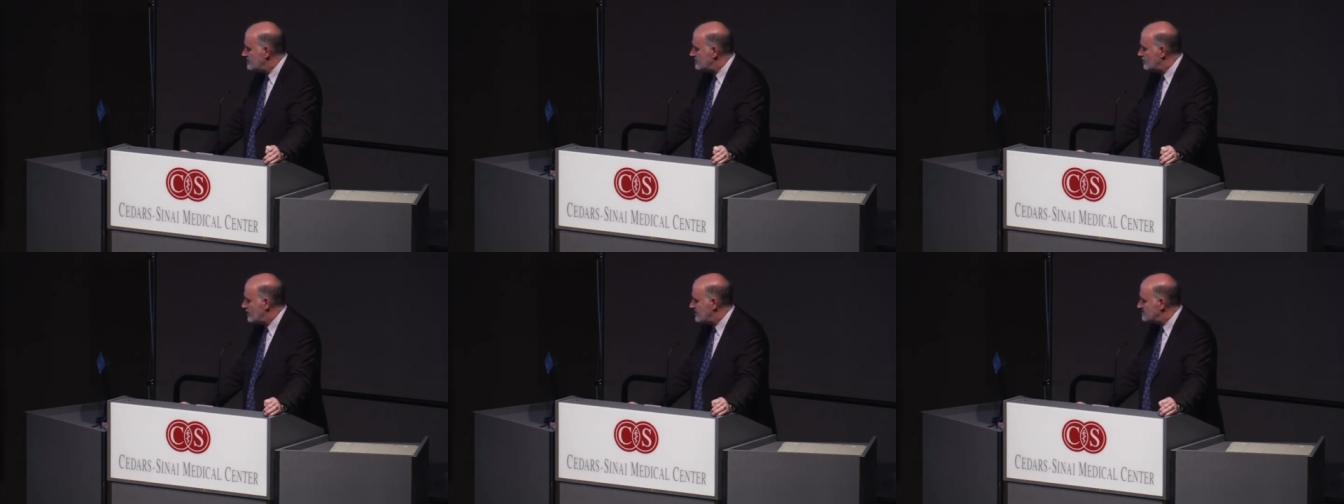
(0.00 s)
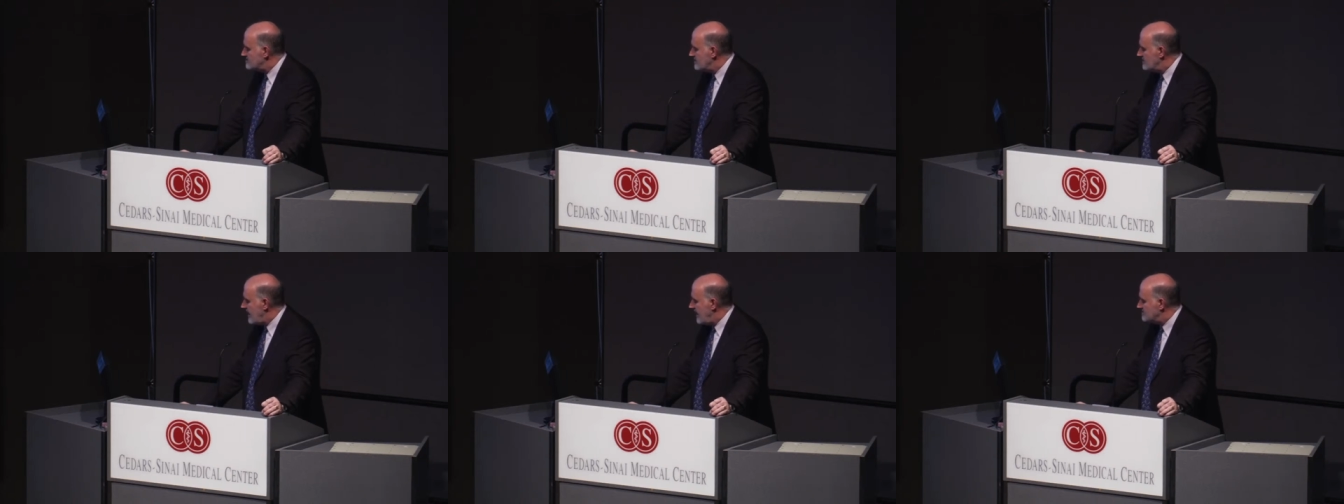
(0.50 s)
The ones
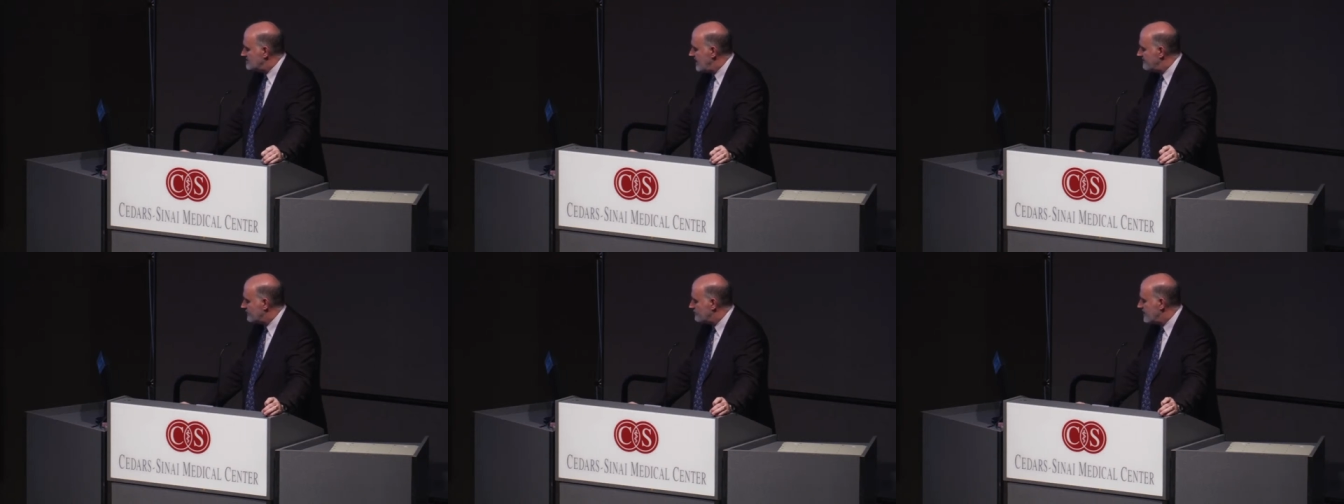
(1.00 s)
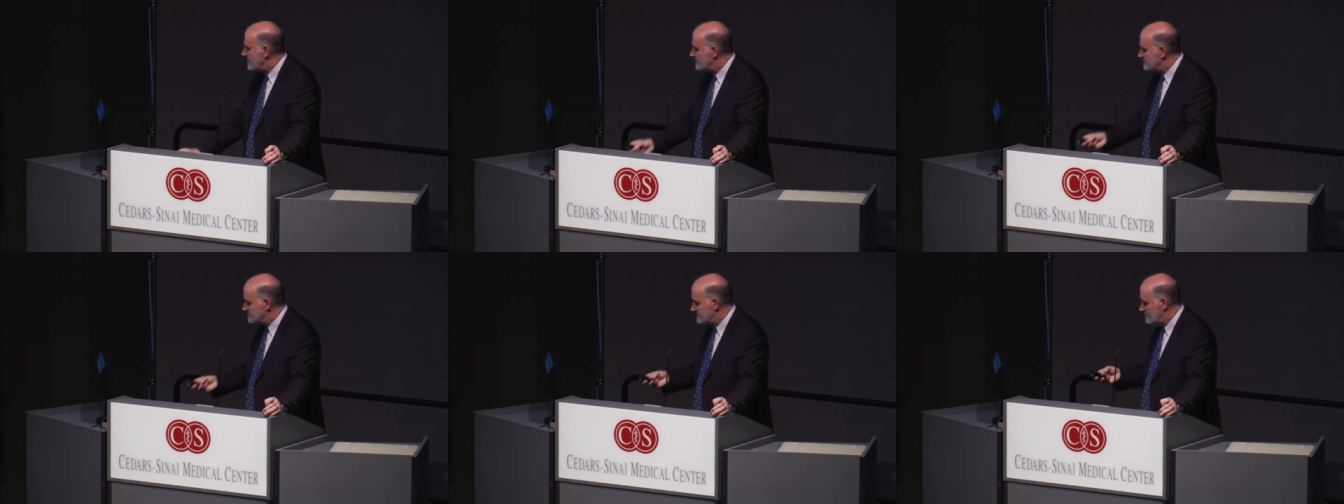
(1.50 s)
that actually have a greater
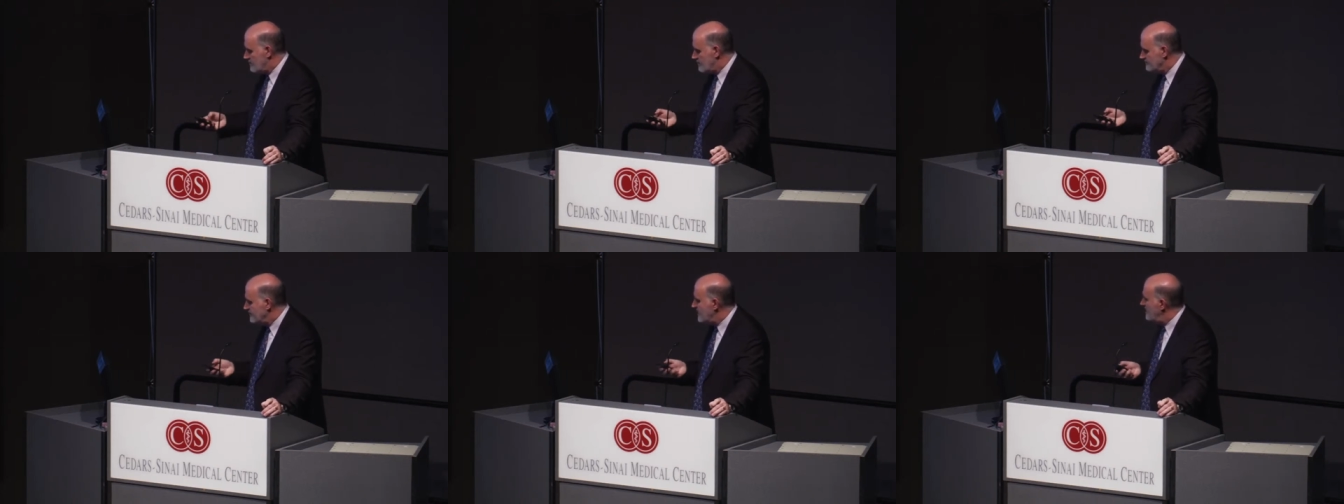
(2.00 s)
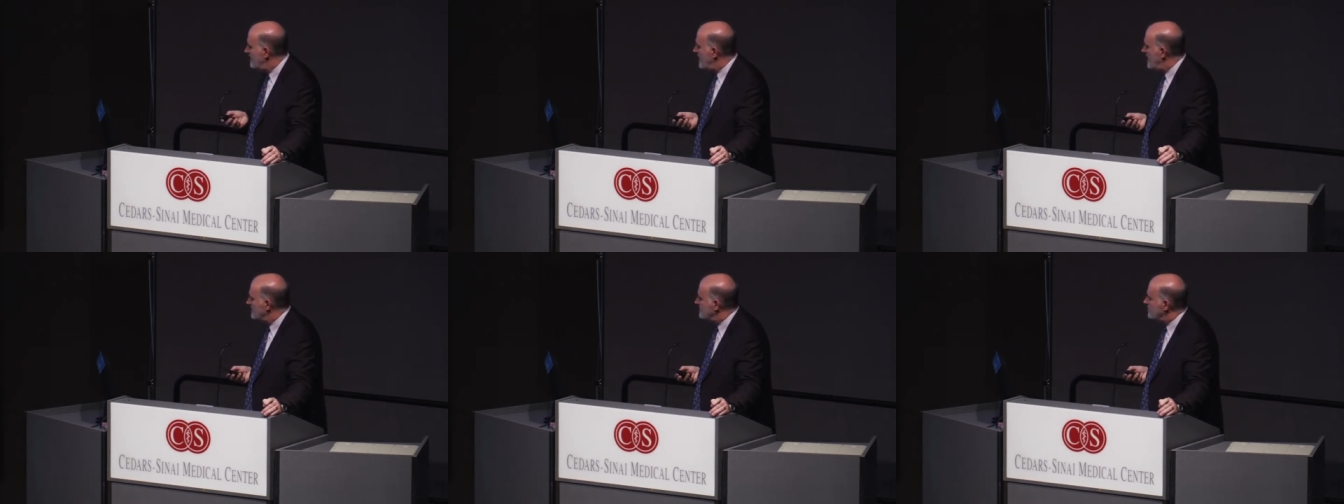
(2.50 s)
than zero
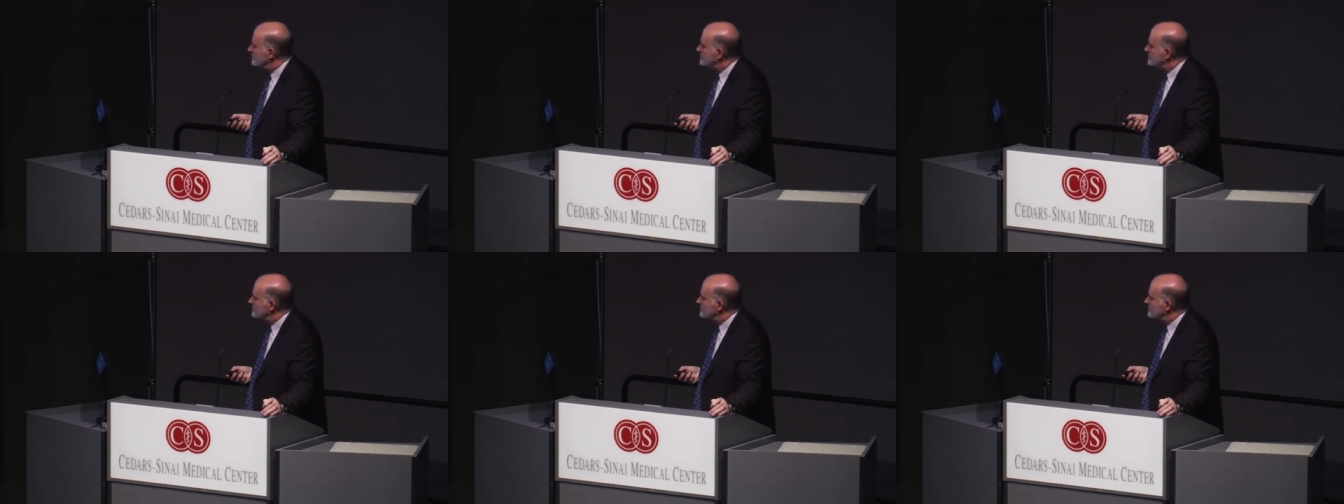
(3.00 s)
uh, don't,